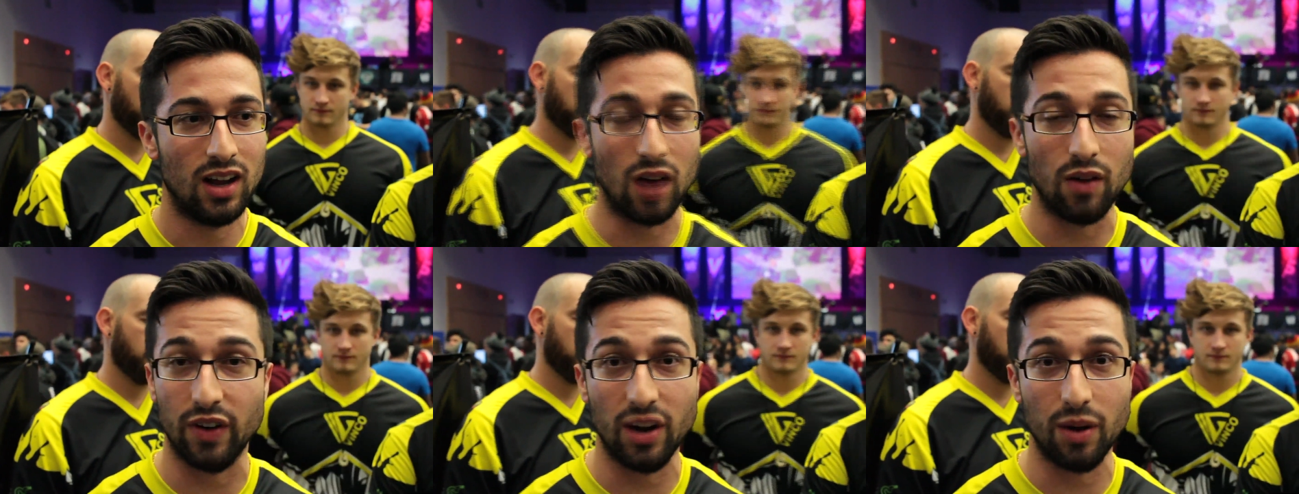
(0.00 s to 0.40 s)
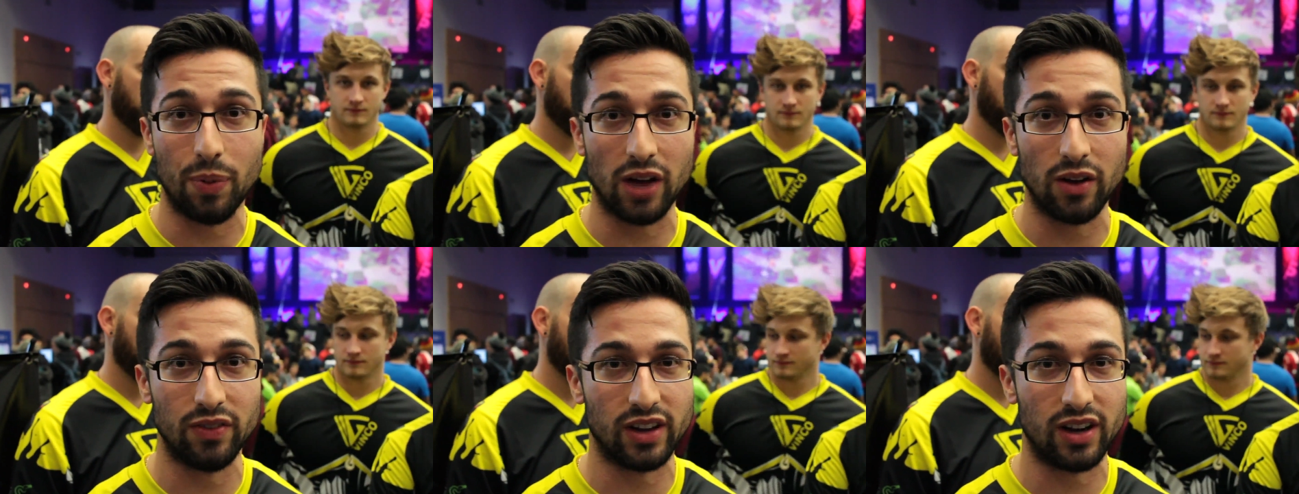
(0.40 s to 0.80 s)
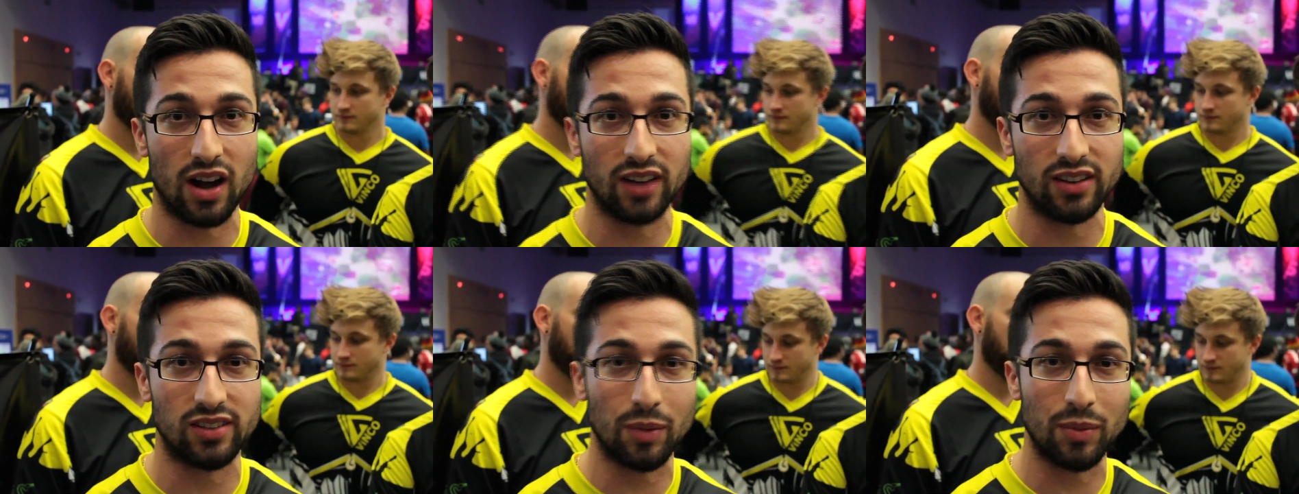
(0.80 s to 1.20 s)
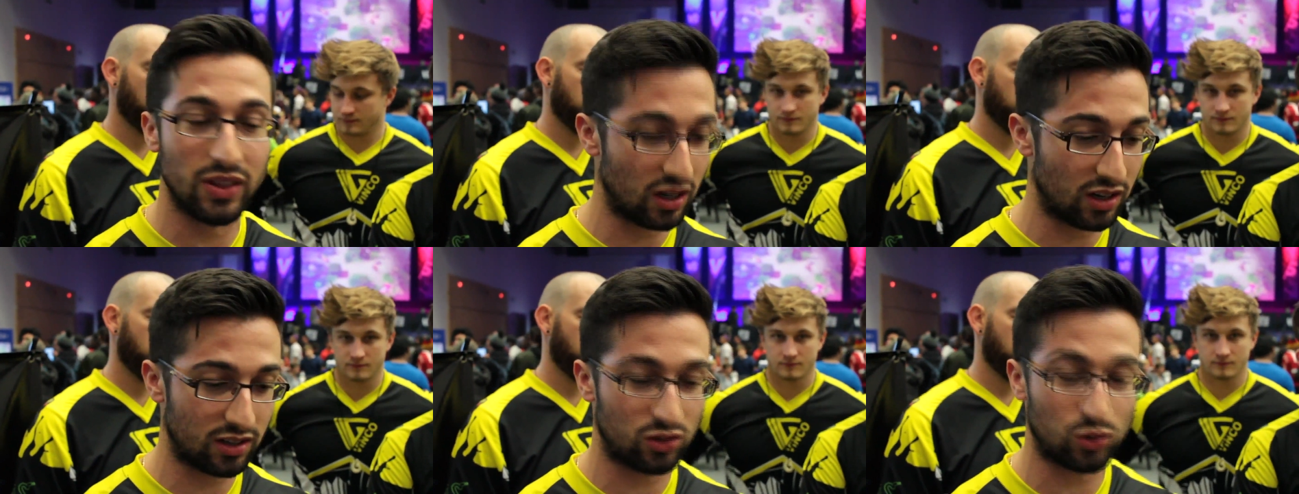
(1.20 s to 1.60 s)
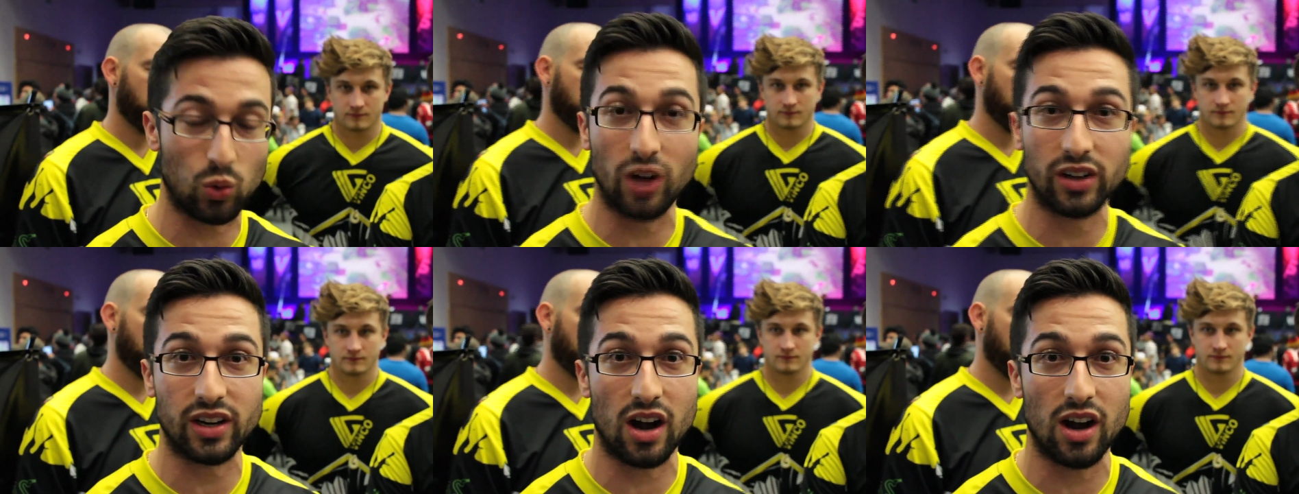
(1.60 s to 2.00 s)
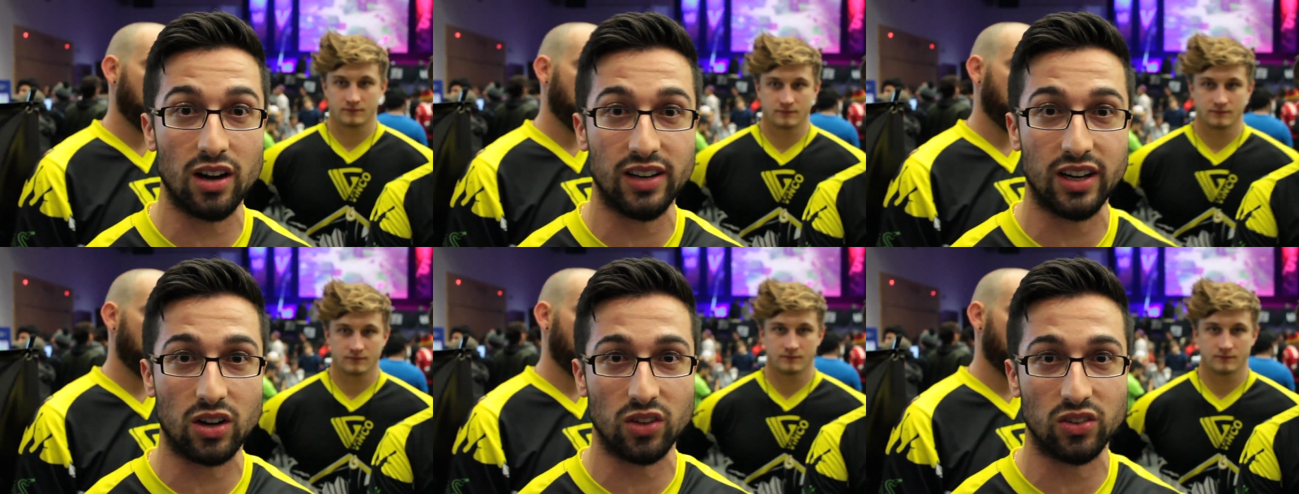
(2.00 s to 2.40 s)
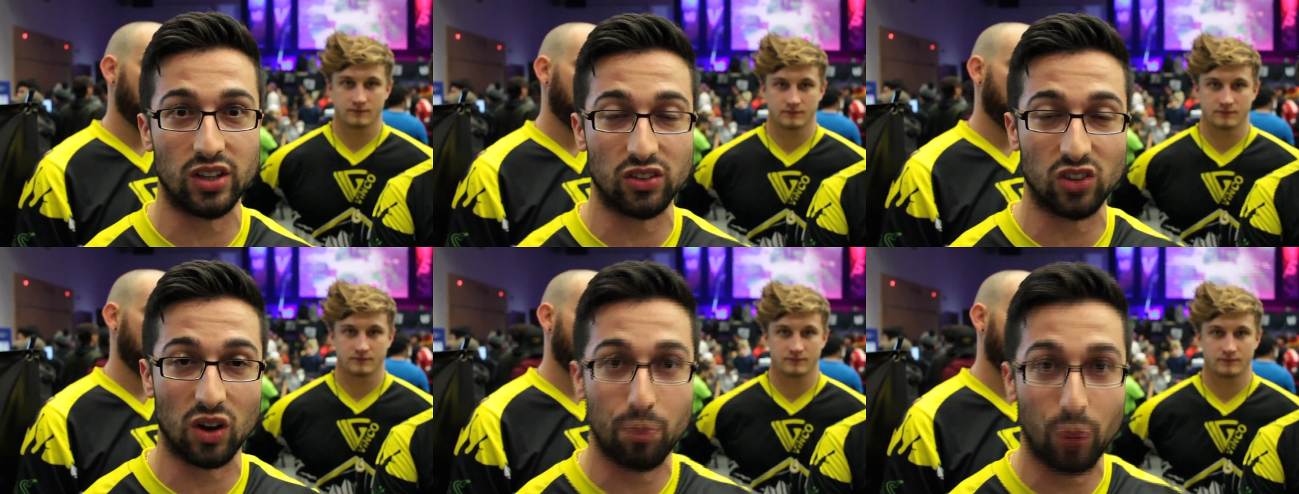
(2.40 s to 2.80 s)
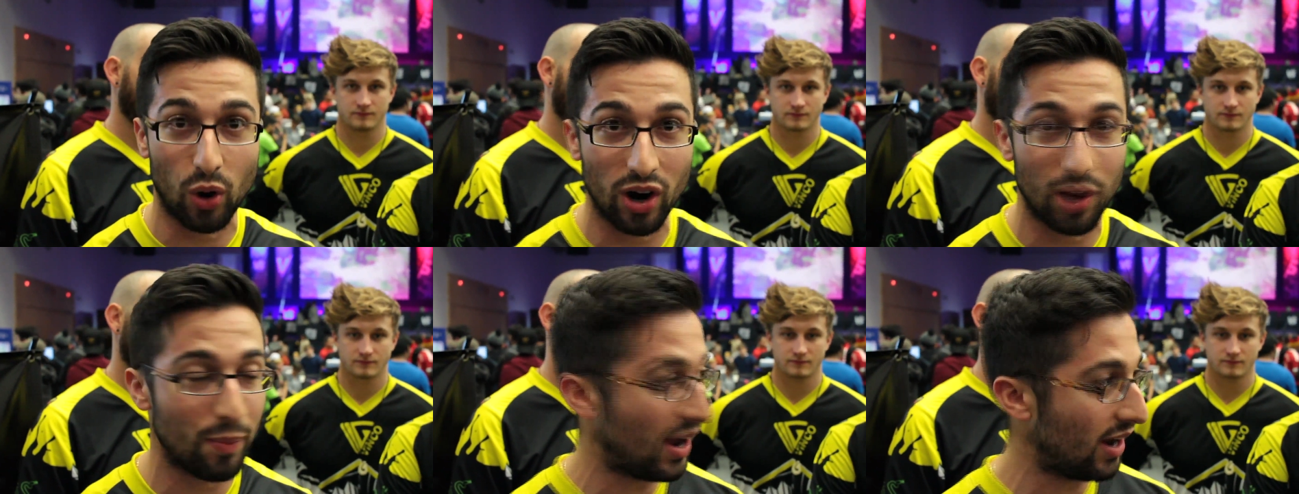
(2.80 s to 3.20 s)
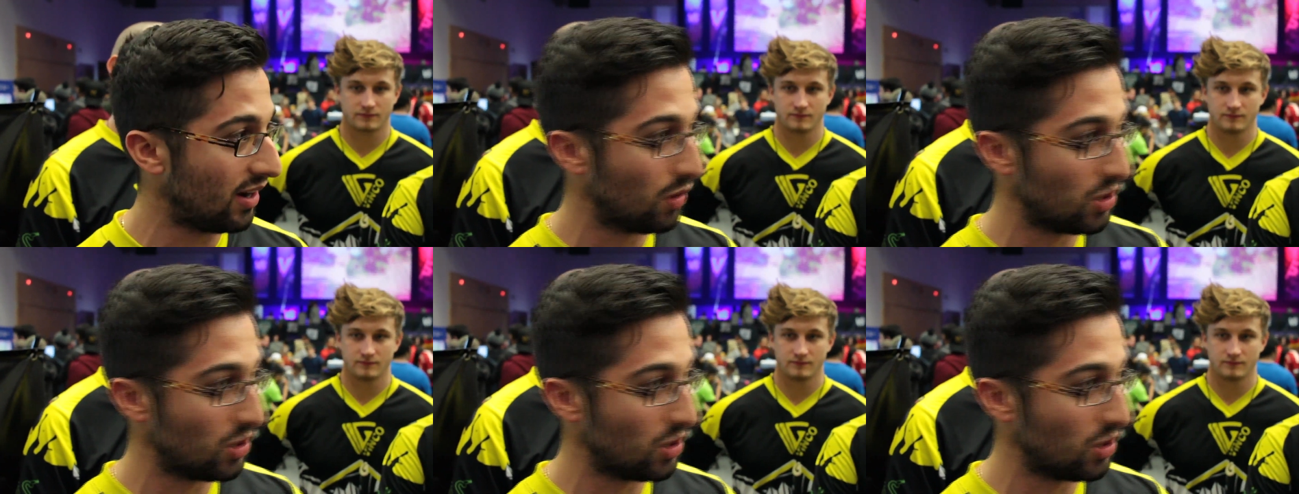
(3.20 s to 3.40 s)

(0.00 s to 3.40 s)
Speaker 1: I'm very proud of the guys. I mean, the squad currently consists of Foraman,